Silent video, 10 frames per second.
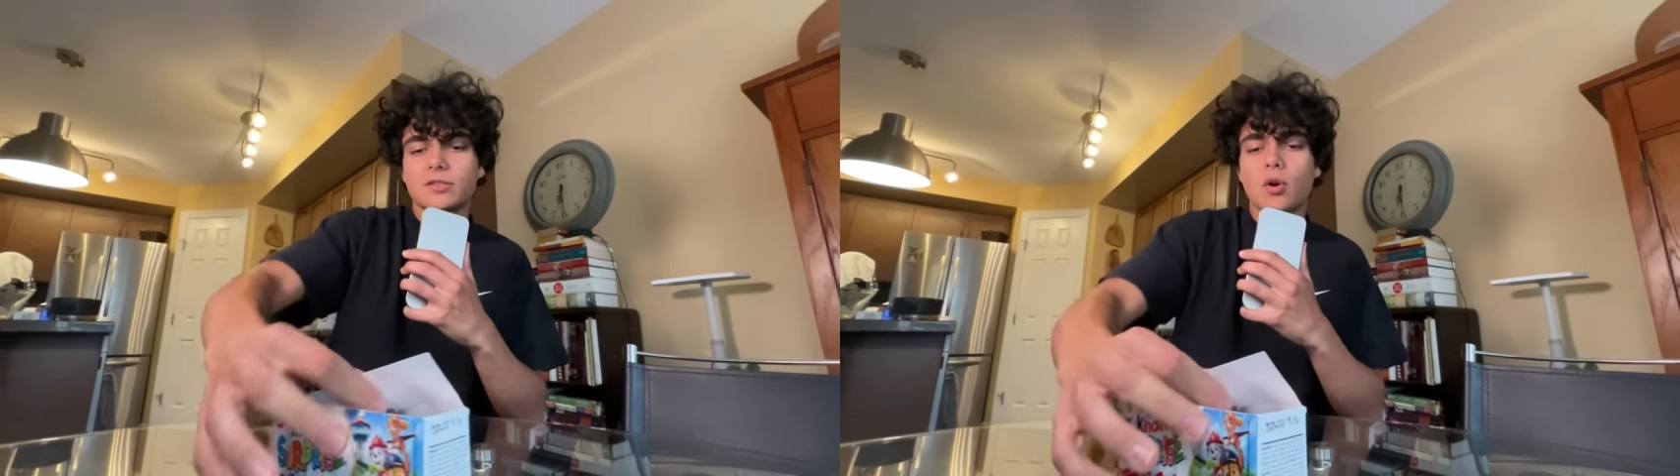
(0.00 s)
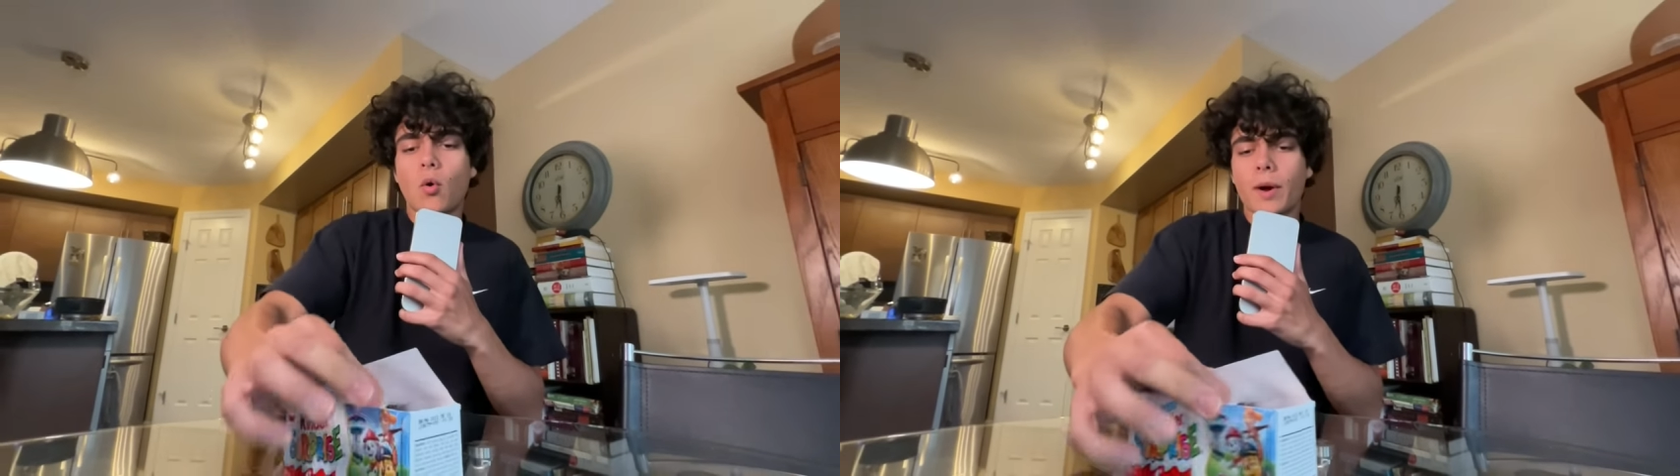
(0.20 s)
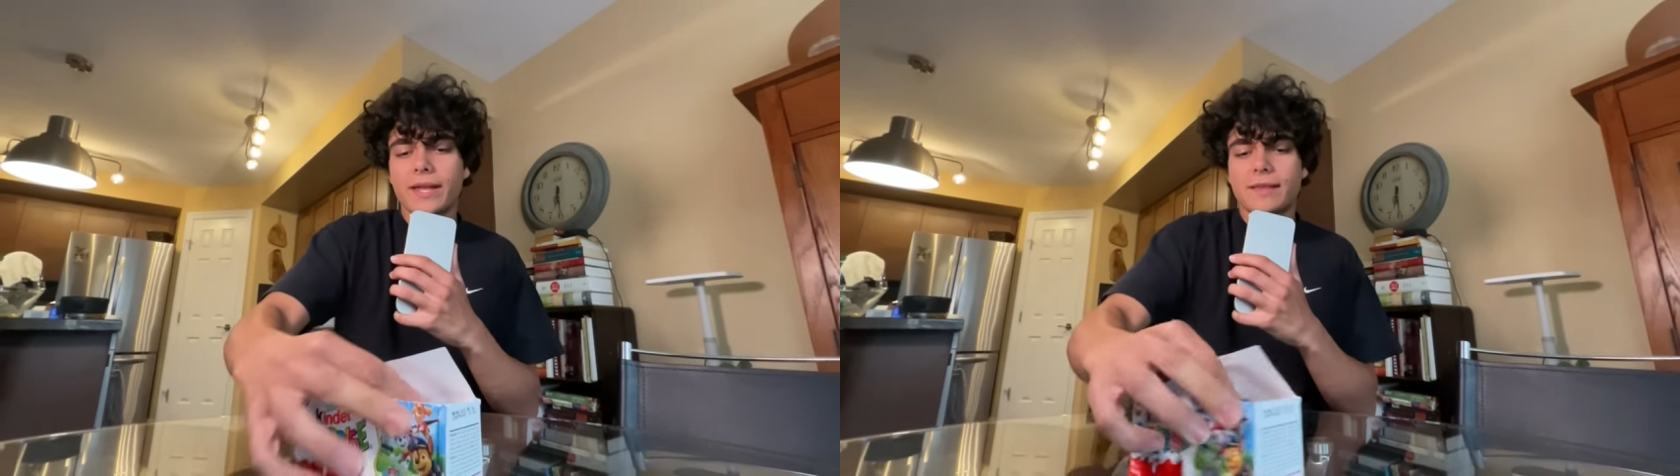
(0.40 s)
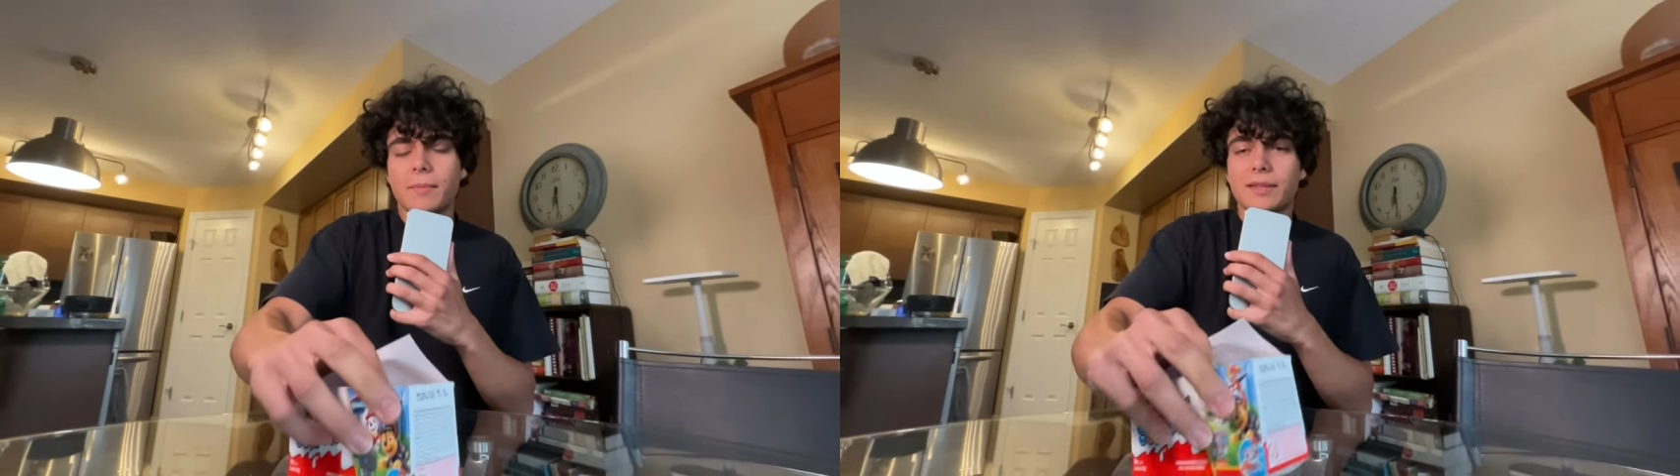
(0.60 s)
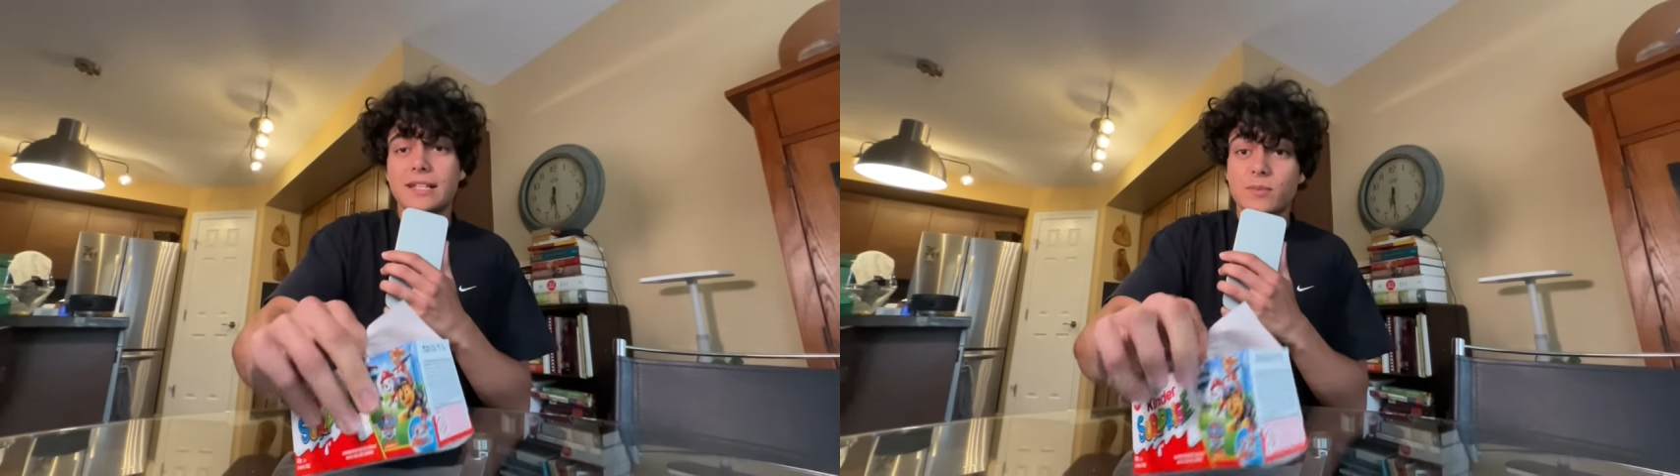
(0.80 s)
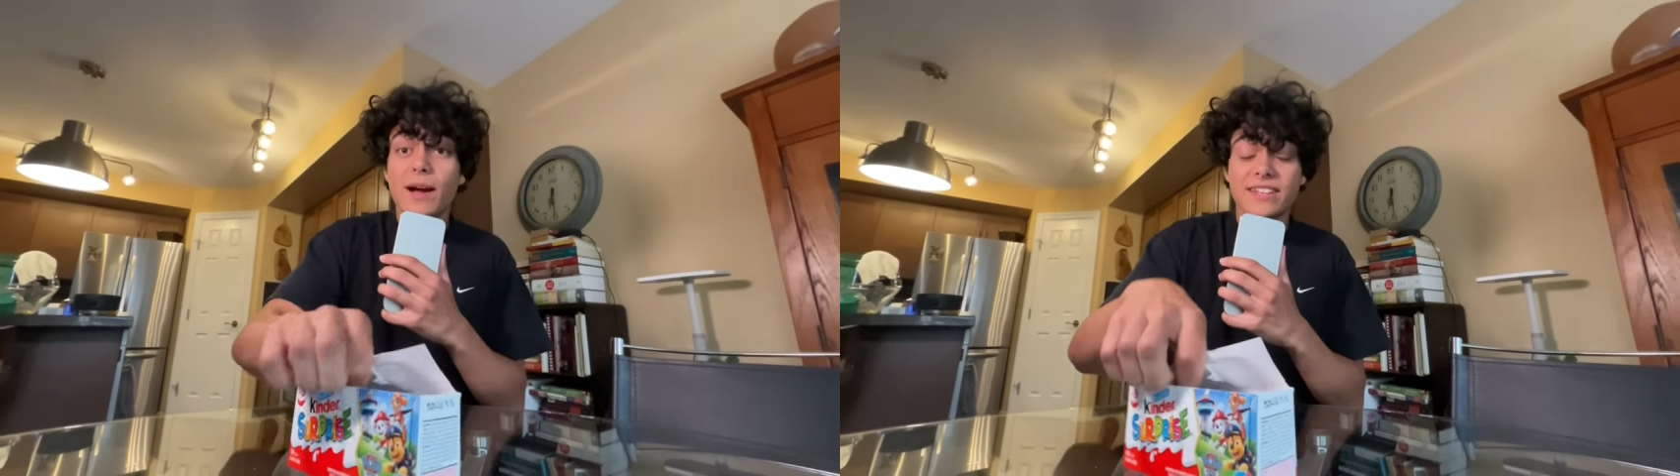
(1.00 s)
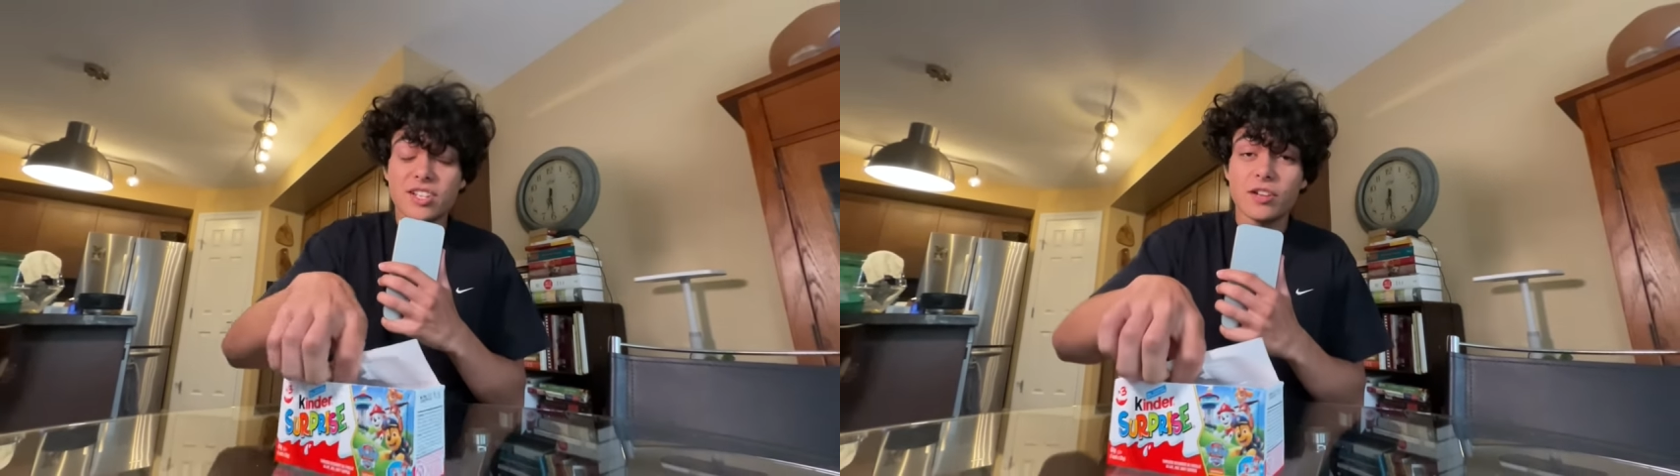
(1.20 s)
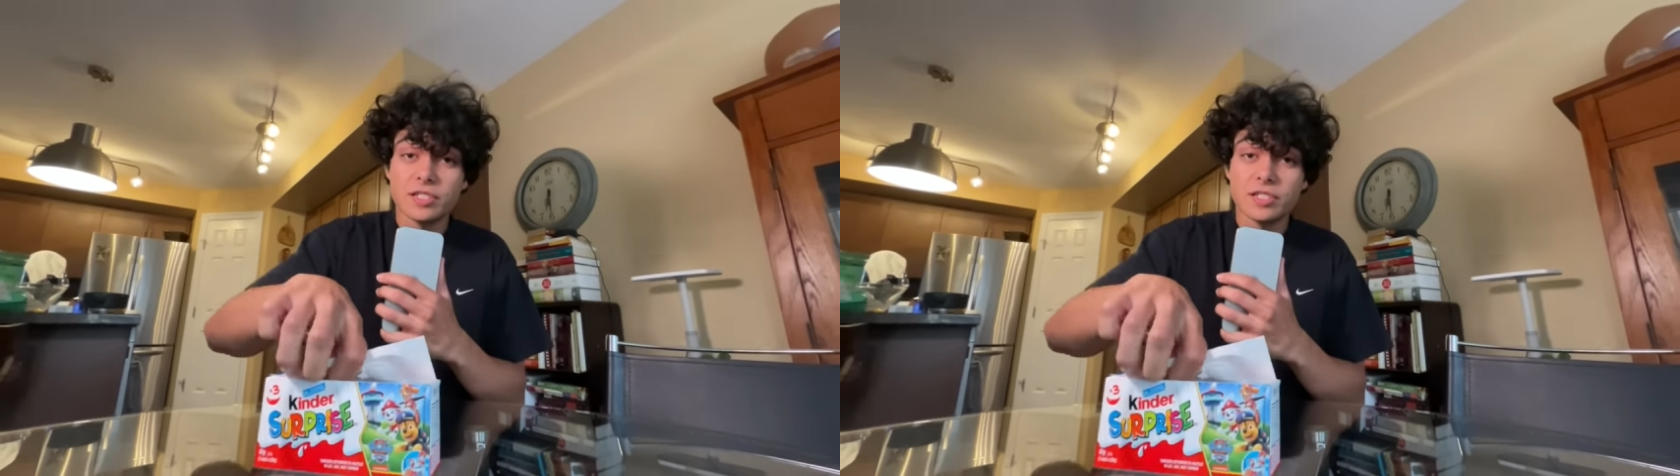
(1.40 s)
toy in them. That's why it's called